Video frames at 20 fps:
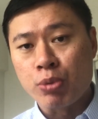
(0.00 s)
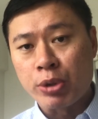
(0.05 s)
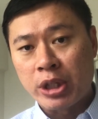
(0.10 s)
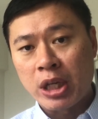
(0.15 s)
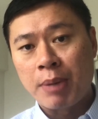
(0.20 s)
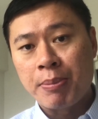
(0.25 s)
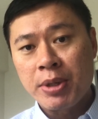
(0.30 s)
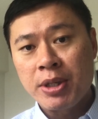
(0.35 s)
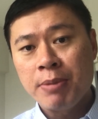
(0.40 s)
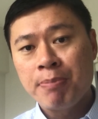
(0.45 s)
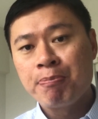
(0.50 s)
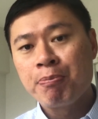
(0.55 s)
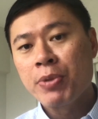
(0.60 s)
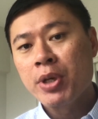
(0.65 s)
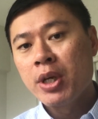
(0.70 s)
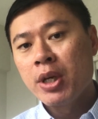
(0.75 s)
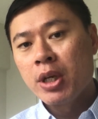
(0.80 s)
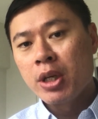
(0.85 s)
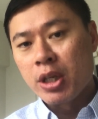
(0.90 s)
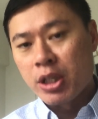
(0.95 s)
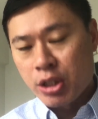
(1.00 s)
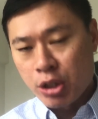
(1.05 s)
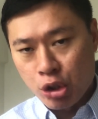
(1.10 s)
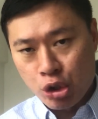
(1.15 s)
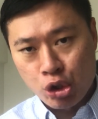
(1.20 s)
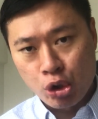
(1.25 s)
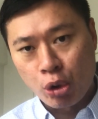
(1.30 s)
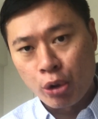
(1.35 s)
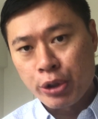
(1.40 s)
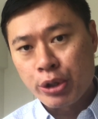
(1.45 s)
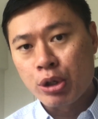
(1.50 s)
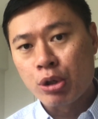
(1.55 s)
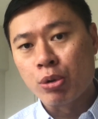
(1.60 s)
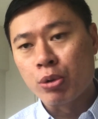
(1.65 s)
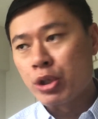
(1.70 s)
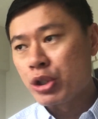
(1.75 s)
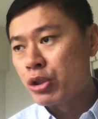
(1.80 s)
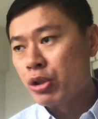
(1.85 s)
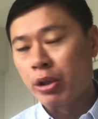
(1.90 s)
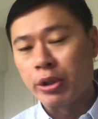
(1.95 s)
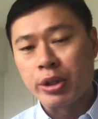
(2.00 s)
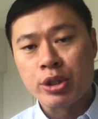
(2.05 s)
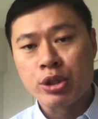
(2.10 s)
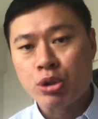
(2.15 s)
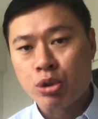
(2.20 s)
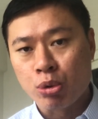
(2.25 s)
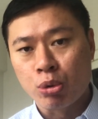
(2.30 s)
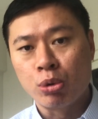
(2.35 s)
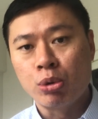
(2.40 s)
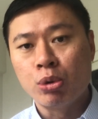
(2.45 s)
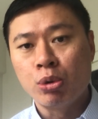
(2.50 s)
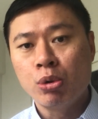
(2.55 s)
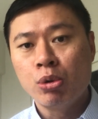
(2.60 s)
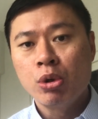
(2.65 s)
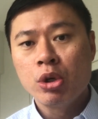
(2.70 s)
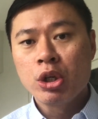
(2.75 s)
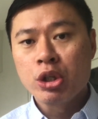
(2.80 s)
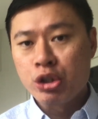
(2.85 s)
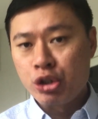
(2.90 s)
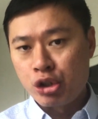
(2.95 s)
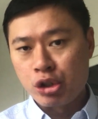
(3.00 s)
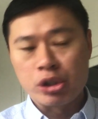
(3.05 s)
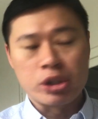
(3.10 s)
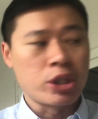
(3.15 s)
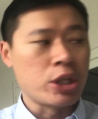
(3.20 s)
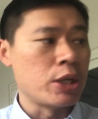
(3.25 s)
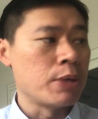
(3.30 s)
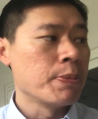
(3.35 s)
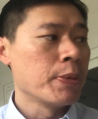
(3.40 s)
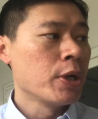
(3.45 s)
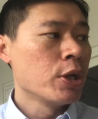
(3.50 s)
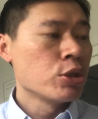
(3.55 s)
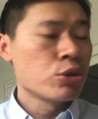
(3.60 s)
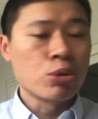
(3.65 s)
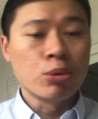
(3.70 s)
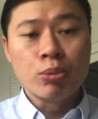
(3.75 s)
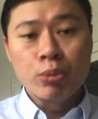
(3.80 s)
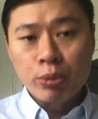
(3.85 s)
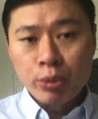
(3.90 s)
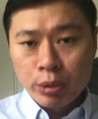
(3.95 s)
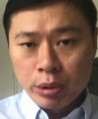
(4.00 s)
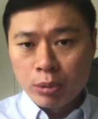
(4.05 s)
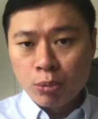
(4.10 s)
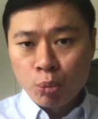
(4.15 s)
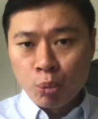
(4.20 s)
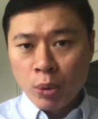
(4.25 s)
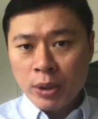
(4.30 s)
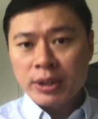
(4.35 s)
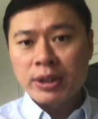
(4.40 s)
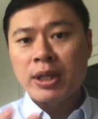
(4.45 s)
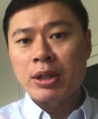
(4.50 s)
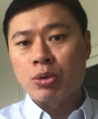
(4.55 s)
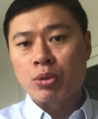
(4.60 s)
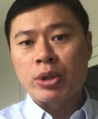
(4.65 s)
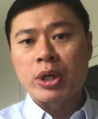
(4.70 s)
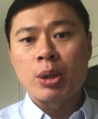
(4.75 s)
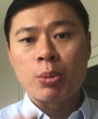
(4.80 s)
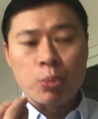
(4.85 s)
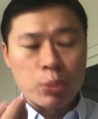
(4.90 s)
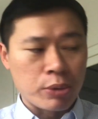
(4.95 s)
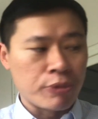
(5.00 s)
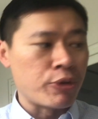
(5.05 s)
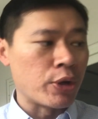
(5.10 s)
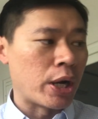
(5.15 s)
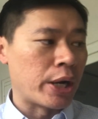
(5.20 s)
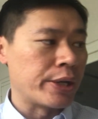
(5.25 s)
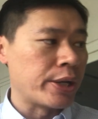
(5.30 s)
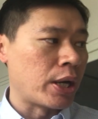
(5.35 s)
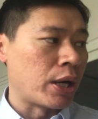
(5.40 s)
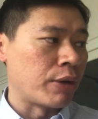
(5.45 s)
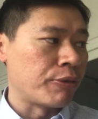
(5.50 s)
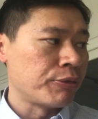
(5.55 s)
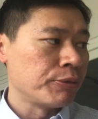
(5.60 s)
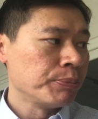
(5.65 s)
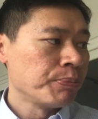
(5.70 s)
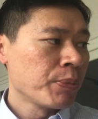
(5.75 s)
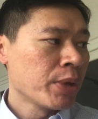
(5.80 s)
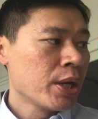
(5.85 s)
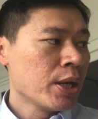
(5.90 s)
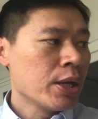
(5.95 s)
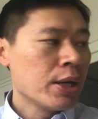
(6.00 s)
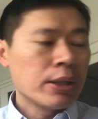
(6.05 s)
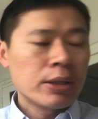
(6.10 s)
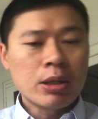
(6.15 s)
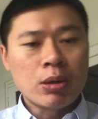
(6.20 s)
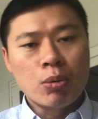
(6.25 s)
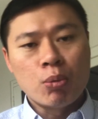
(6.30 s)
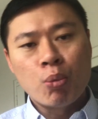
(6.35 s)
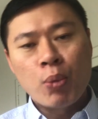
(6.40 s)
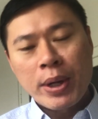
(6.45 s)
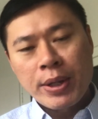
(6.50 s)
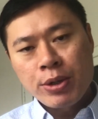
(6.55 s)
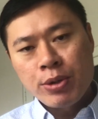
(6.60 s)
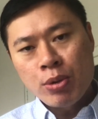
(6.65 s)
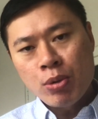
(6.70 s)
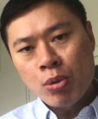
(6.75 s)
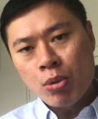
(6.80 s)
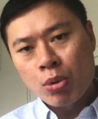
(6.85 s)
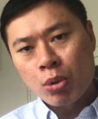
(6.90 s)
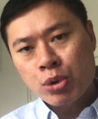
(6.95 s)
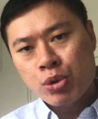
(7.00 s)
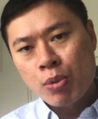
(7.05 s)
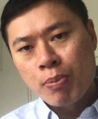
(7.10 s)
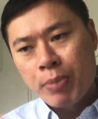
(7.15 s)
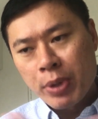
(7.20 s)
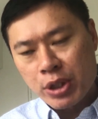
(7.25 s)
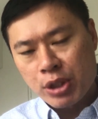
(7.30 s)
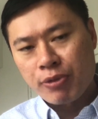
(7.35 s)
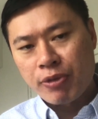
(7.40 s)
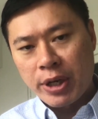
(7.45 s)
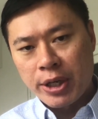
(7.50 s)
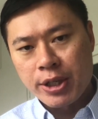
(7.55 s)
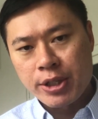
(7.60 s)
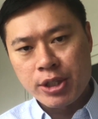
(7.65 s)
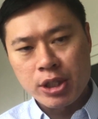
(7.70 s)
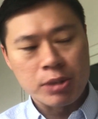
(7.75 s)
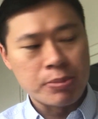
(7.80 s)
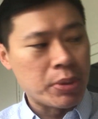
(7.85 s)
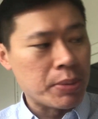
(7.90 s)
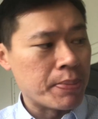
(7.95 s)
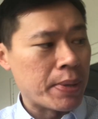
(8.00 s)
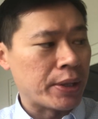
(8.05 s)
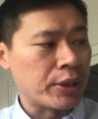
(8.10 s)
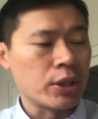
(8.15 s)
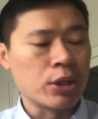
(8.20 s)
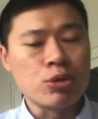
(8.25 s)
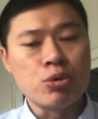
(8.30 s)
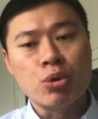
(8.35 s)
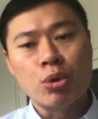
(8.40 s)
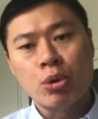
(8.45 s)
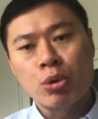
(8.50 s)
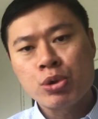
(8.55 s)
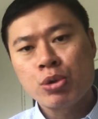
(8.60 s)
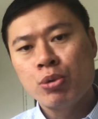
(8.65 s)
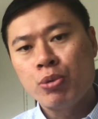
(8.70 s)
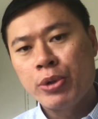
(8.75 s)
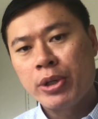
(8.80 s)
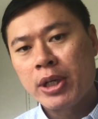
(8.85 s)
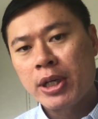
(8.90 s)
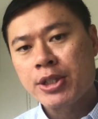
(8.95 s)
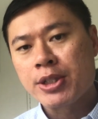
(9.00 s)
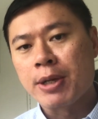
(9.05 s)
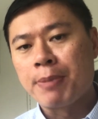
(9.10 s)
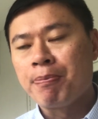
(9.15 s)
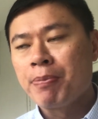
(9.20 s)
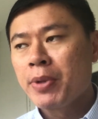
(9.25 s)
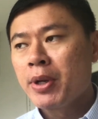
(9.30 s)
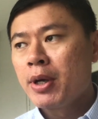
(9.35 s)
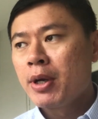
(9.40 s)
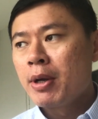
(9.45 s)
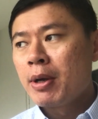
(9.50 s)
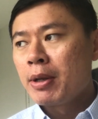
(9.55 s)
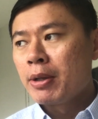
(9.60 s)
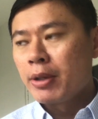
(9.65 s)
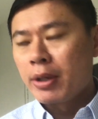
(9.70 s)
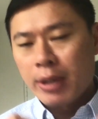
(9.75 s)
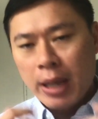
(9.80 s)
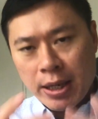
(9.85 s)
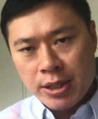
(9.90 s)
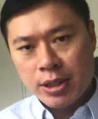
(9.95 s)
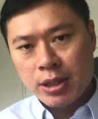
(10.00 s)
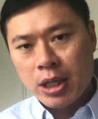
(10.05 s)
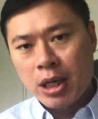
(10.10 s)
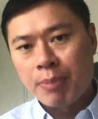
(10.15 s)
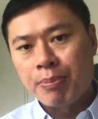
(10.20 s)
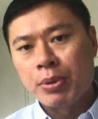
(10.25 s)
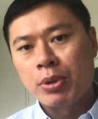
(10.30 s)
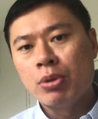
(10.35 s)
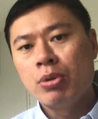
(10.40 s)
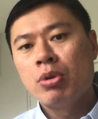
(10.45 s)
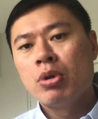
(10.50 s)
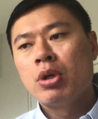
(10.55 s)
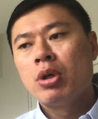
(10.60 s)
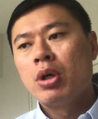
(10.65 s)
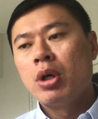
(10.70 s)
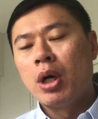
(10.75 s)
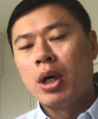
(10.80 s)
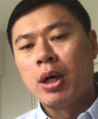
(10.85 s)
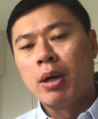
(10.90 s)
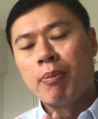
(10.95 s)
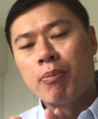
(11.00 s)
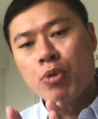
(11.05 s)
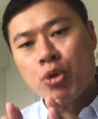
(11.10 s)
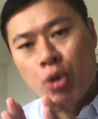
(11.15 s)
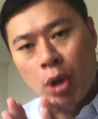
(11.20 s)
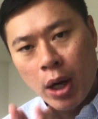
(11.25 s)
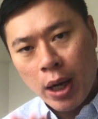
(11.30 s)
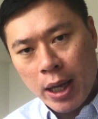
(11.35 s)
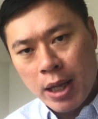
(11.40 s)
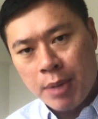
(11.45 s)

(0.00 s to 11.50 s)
retirement is a joint goal. It's not a solo journey. So work that together with your other half. Now, when you also merge finances a bit better, you also realize that as a couple, you are